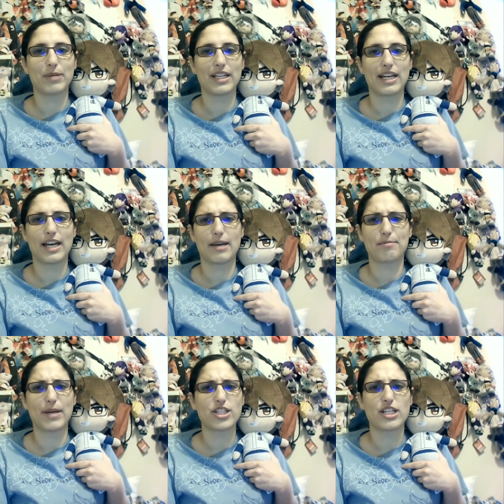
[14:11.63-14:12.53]
pi- uh, and
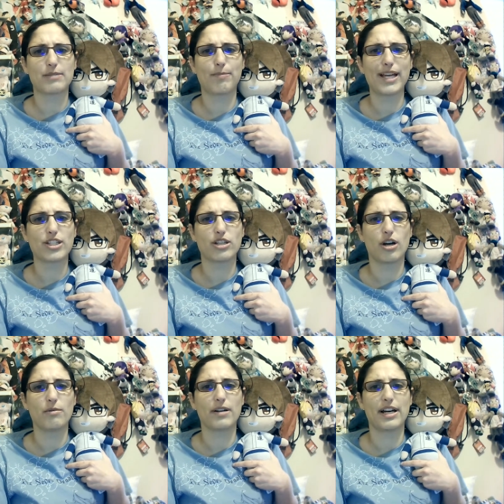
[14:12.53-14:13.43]
pitched his best
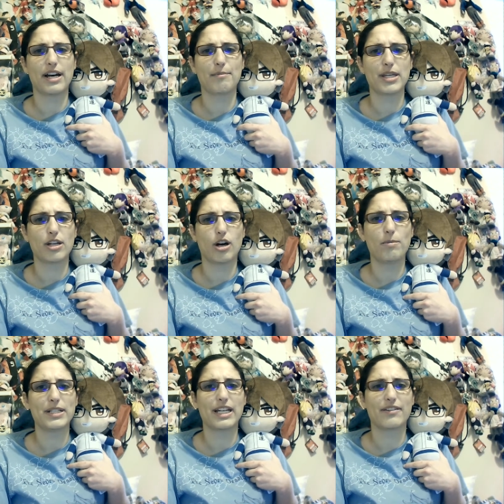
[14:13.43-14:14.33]
um, in the
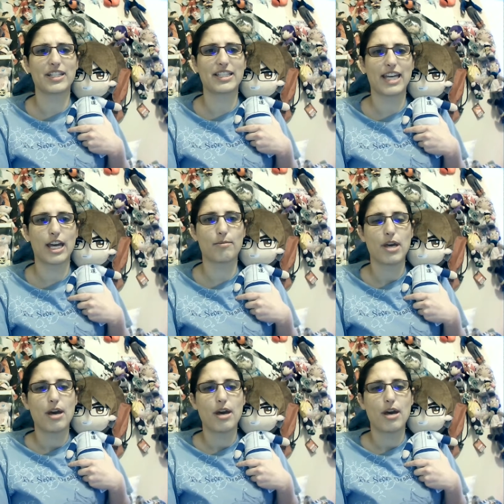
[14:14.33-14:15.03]
opening of this game,